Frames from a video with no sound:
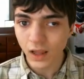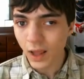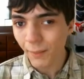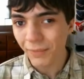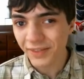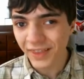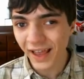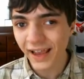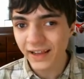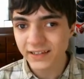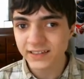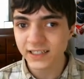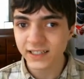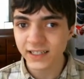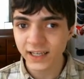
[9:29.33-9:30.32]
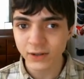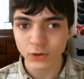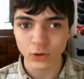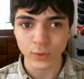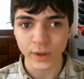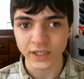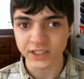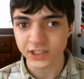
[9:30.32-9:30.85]
But that is a GET
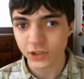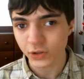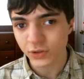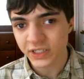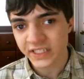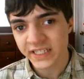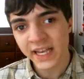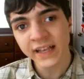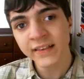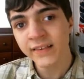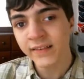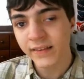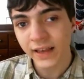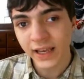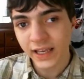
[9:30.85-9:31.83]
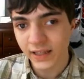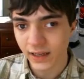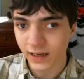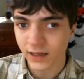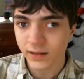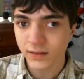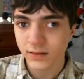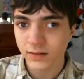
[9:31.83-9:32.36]
request. So you send
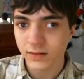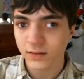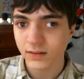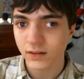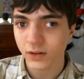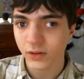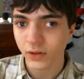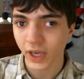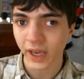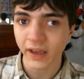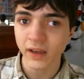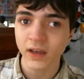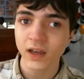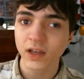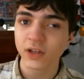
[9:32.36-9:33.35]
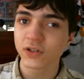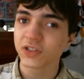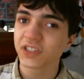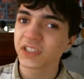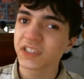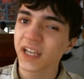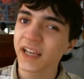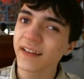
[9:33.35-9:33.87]
data, okay? You
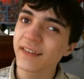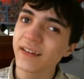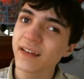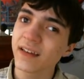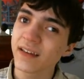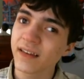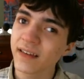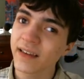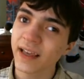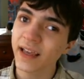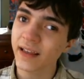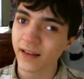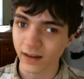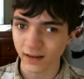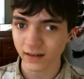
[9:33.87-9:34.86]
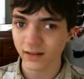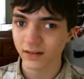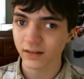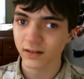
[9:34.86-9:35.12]
send data